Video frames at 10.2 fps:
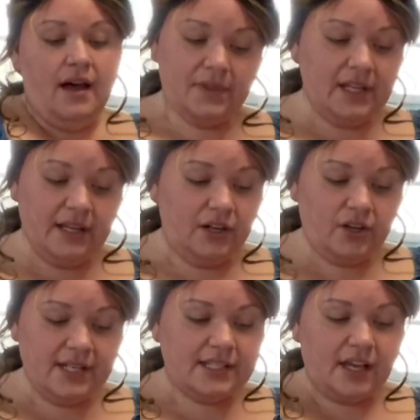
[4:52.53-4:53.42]
the
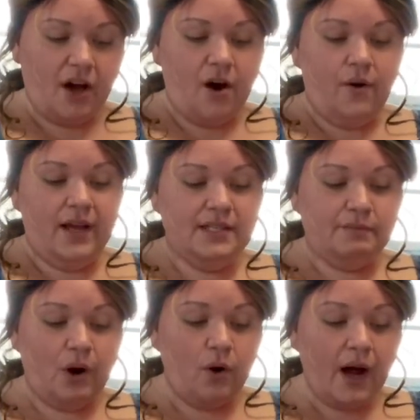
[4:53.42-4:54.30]
Crisco is
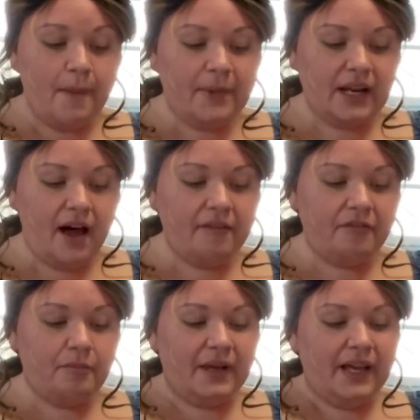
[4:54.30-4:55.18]
broke up enough,
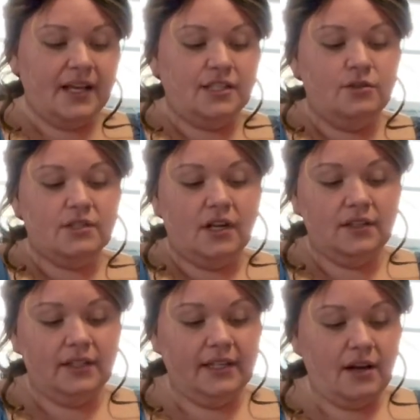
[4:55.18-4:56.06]
because you
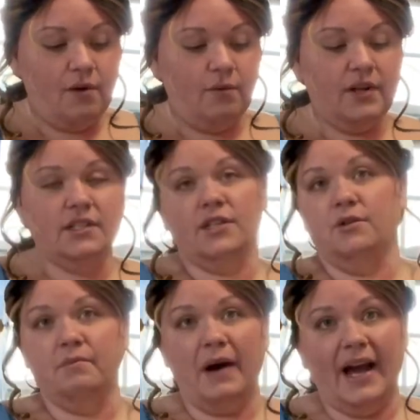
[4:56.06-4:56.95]
certainly don't want to
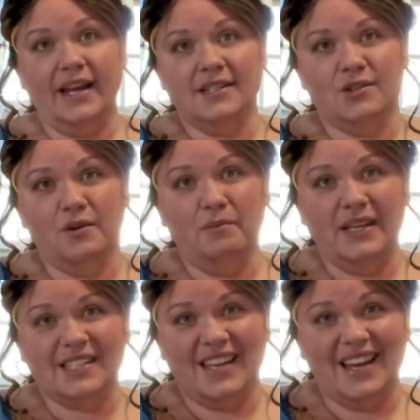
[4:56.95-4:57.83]
bite into a
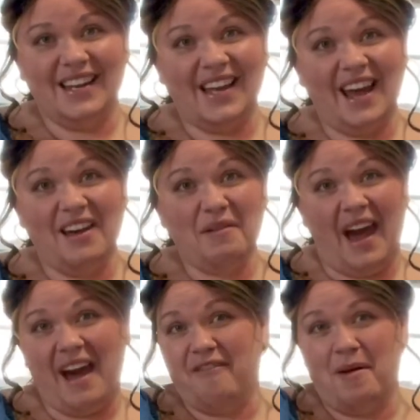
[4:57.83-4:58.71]
biscuit and it
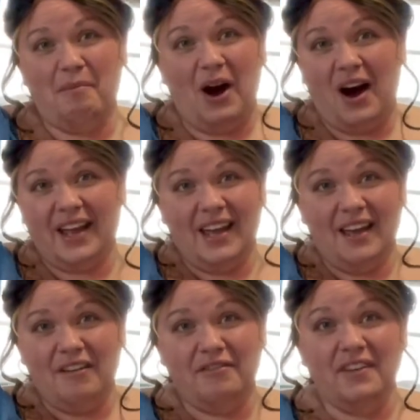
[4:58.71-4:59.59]
have a pocket
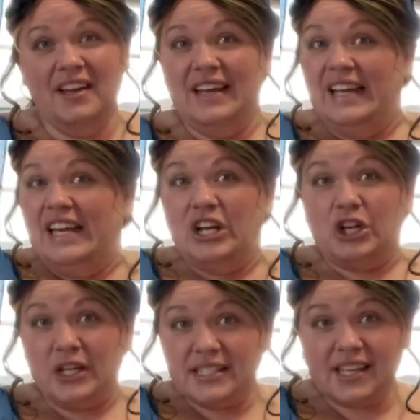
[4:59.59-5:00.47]
of
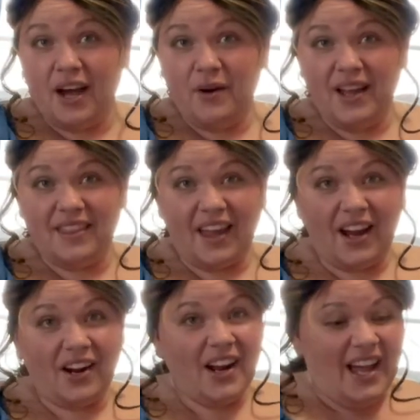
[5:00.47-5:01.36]
Crisco in
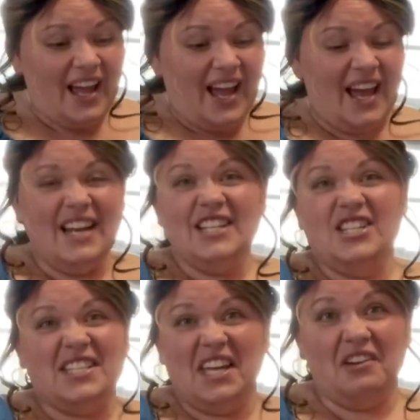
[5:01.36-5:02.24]
there, and it's just gonna